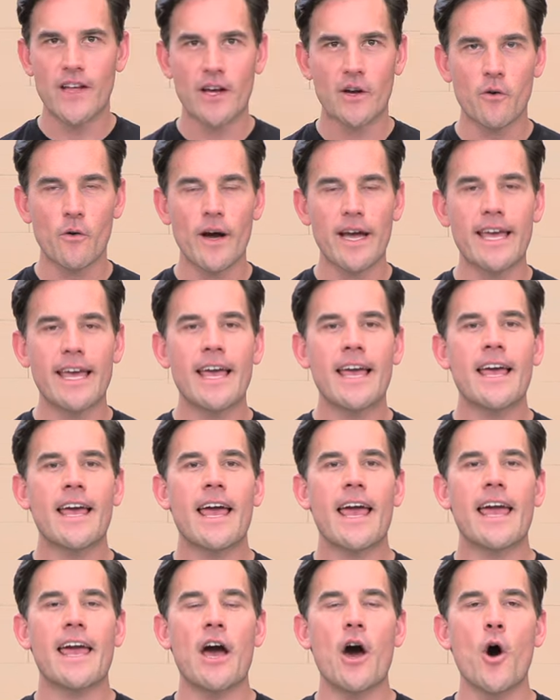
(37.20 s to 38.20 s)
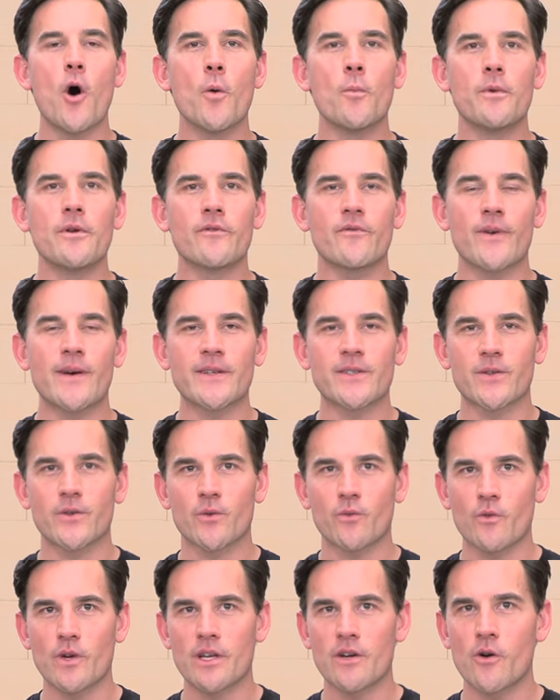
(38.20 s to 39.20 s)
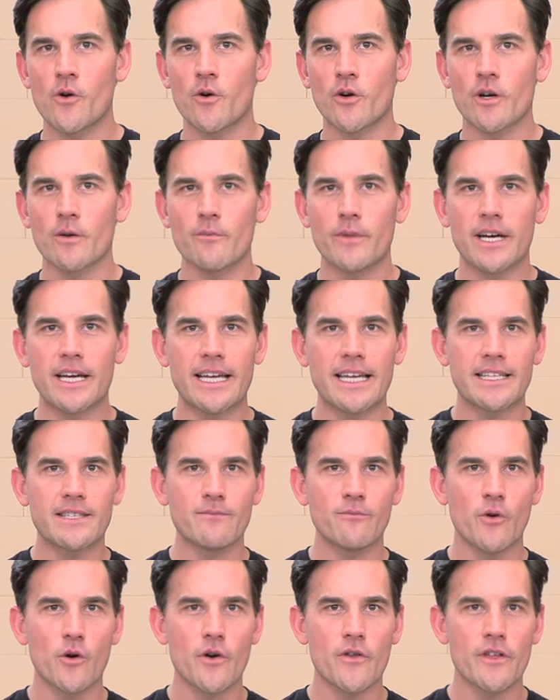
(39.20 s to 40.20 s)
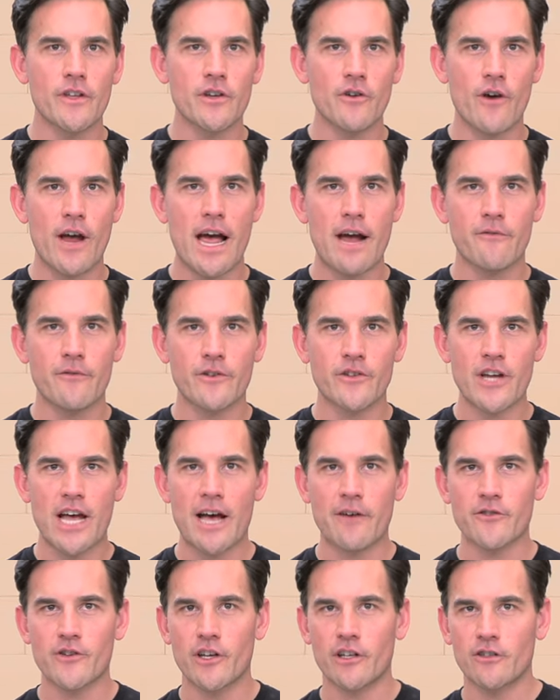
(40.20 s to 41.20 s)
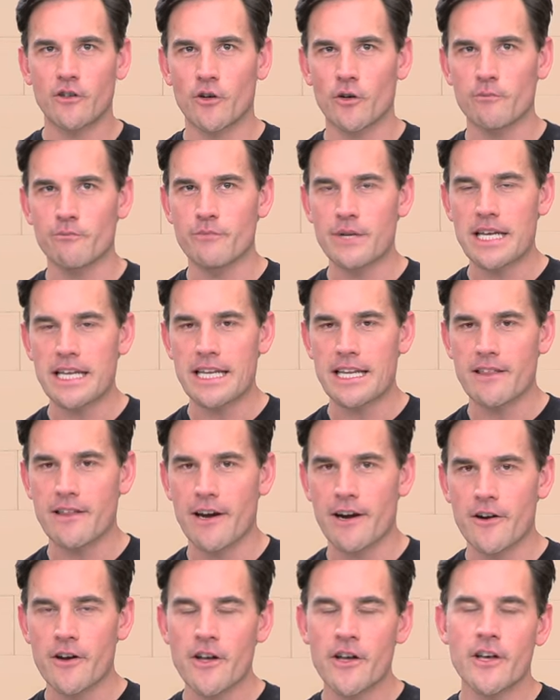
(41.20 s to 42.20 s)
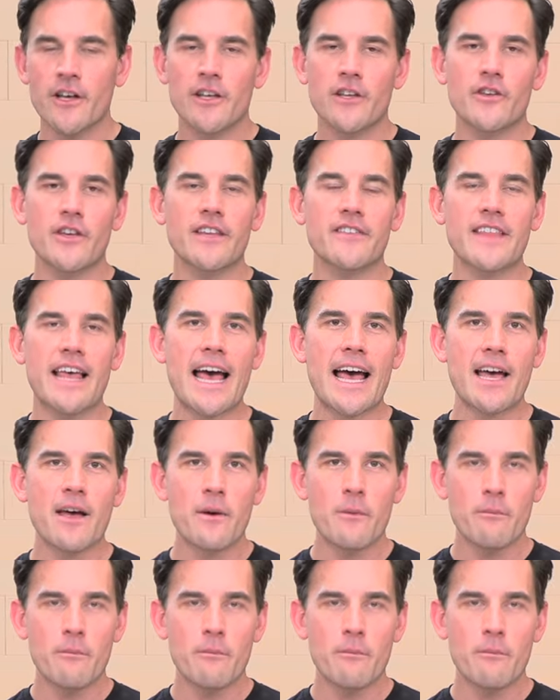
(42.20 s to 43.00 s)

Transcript: not quite a open face or three-quarter, but it's more than your average half shell or beanie there. You get that